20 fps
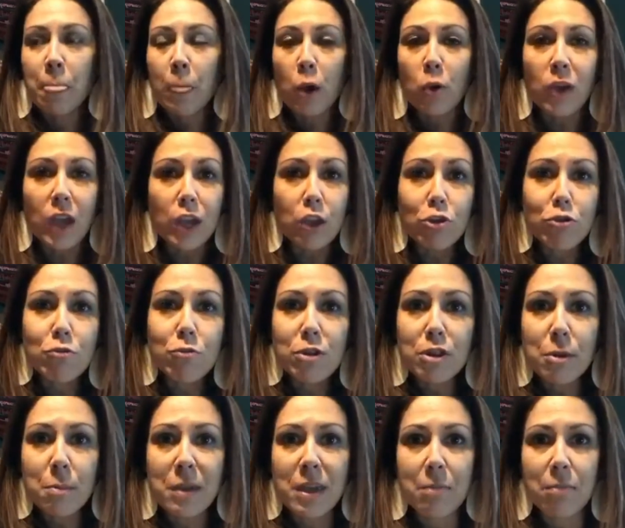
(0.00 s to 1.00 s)
okay, who are
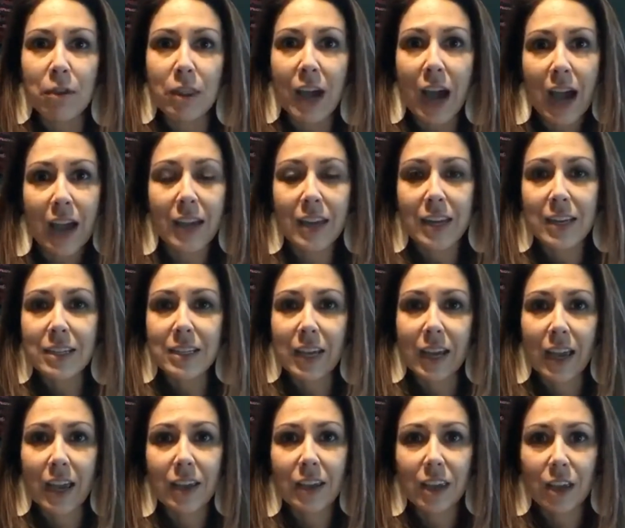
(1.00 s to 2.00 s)
the people that I need to
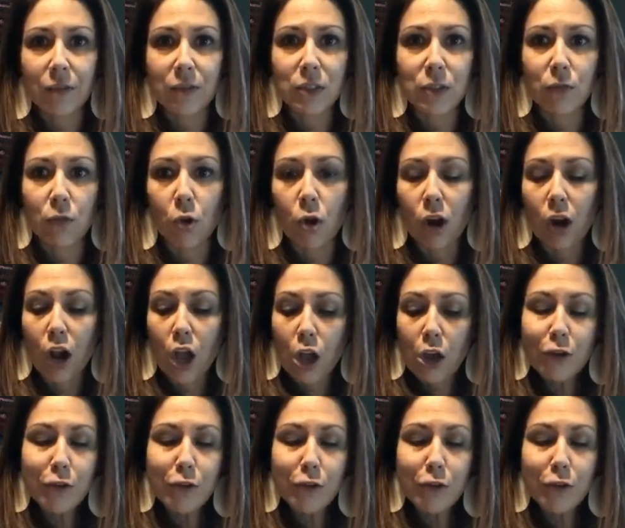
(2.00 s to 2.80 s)
get gifts for?